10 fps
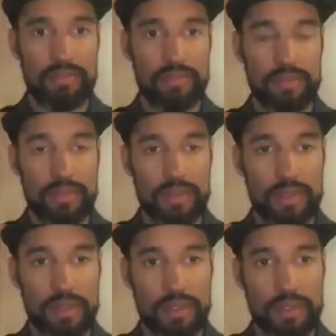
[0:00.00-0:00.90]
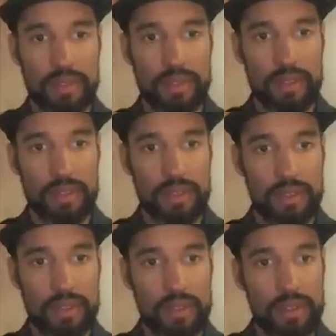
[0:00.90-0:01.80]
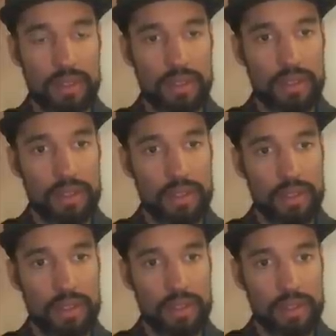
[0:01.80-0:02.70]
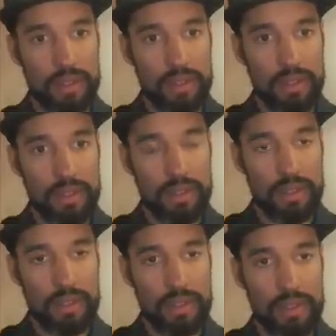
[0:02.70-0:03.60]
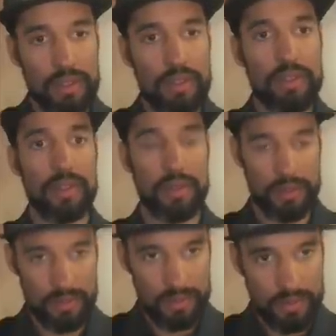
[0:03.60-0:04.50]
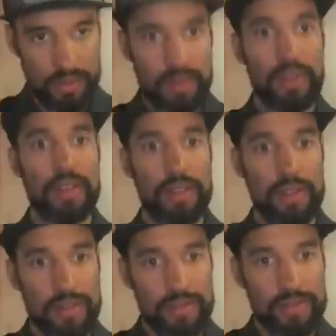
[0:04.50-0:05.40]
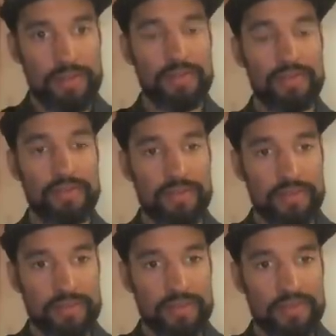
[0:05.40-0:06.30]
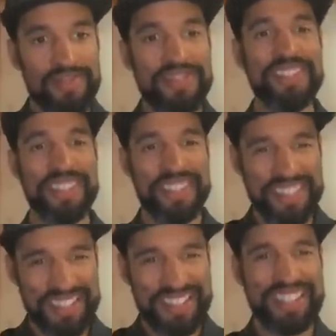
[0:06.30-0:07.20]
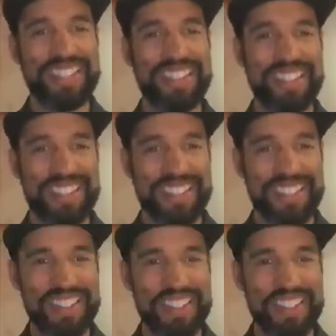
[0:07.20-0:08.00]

The person shown says nothing.